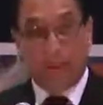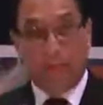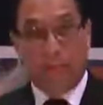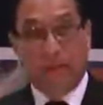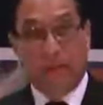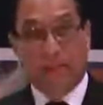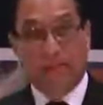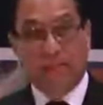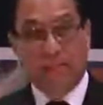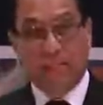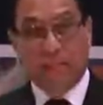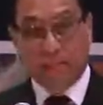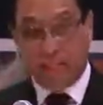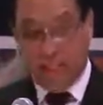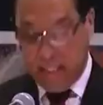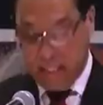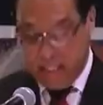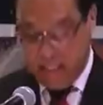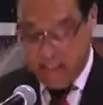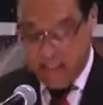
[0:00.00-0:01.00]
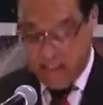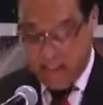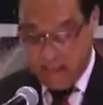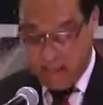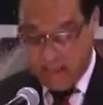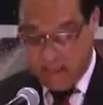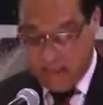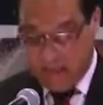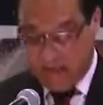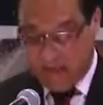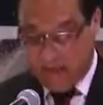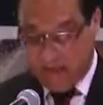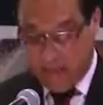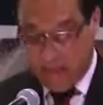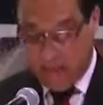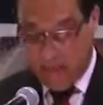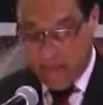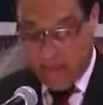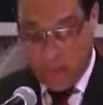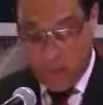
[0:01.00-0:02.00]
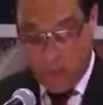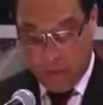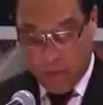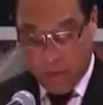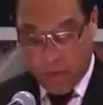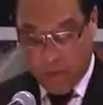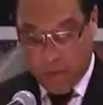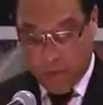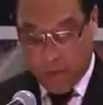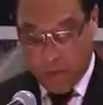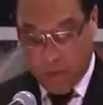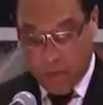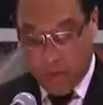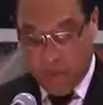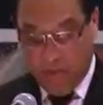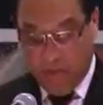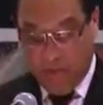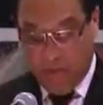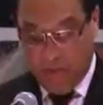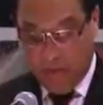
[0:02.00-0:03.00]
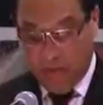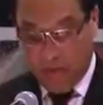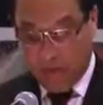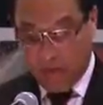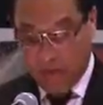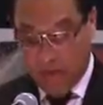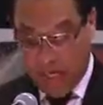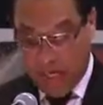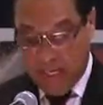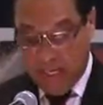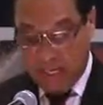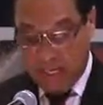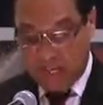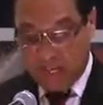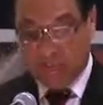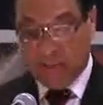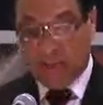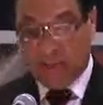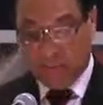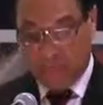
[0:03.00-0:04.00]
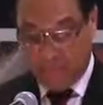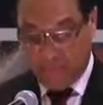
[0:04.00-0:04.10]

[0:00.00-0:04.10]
By extending the length of time a work permit holder can remain to 9 years